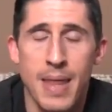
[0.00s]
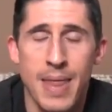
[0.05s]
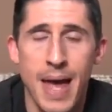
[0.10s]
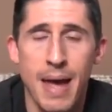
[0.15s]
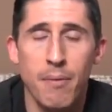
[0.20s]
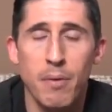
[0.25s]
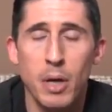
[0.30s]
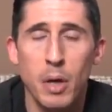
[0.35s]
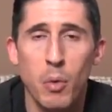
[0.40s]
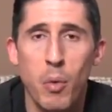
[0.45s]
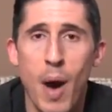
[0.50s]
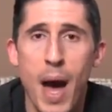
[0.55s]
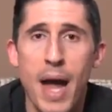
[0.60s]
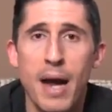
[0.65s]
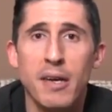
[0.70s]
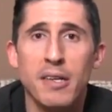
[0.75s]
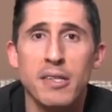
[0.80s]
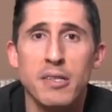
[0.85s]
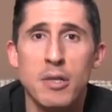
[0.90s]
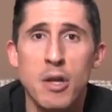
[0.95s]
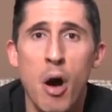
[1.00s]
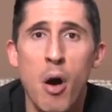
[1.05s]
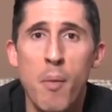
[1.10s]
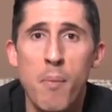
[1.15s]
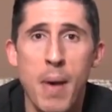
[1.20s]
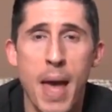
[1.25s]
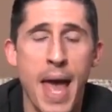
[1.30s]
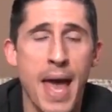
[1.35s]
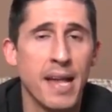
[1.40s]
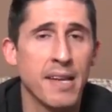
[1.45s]
that requires
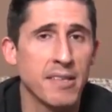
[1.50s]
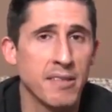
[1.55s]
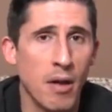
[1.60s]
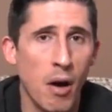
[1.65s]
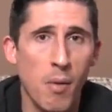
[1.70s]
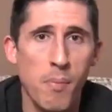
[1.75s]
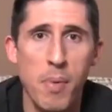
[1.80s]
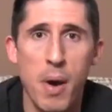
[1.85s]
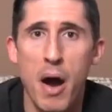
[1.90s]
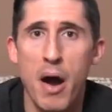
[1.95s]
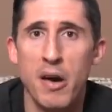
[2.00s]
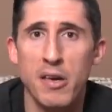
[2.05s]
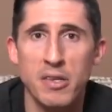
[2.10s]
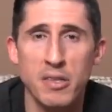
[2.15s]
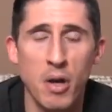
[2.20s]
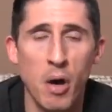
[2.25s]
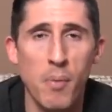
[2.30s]
no bands, no bars,